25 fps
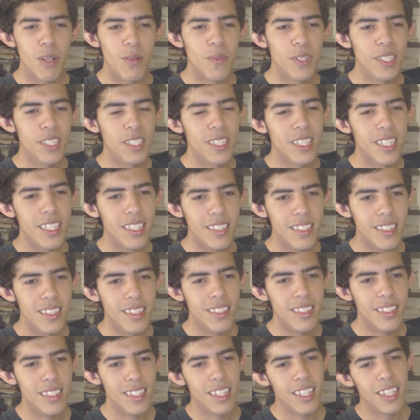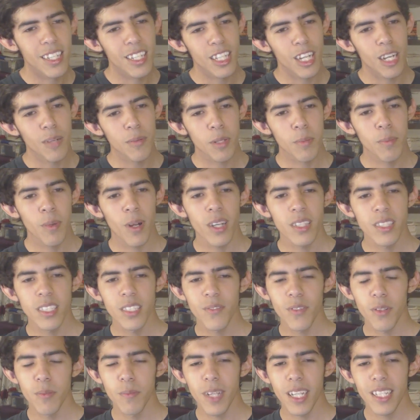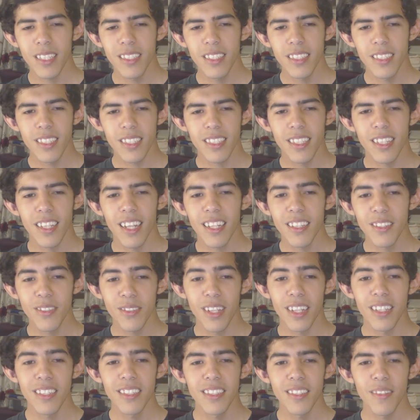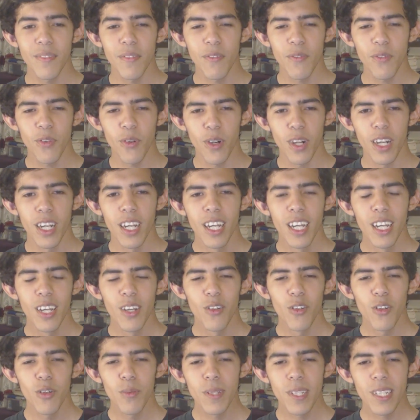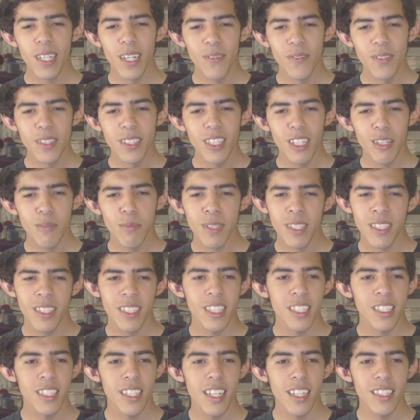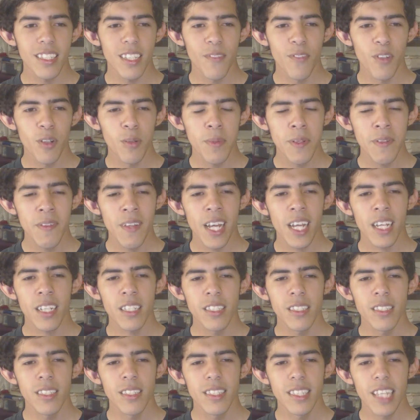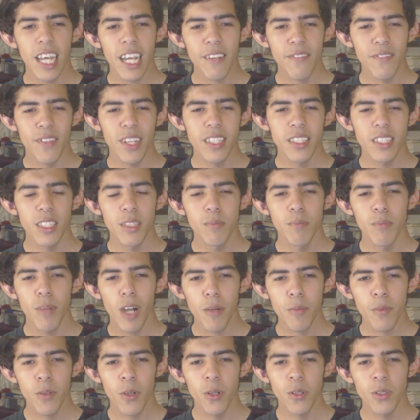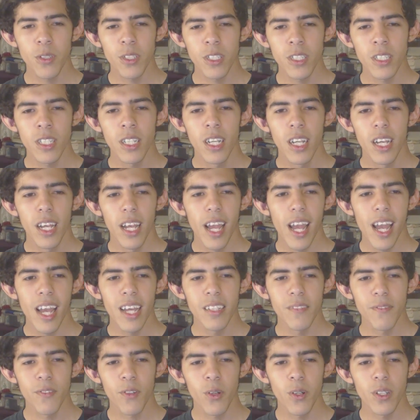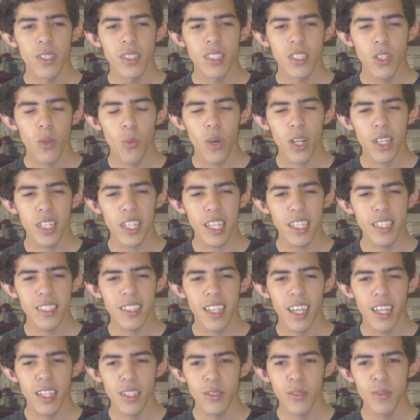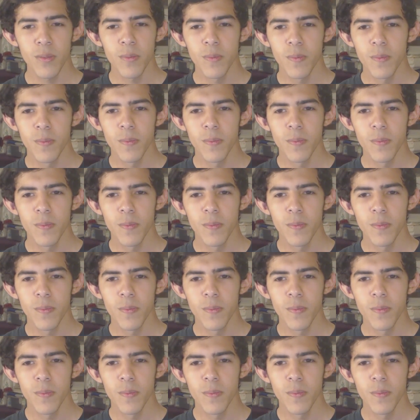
about Richard Nixon's economic policies from 1969 to 1974. We'll be covering topics such as affirmative action, stagflation, pop culture, and of course, the Watergate scandal.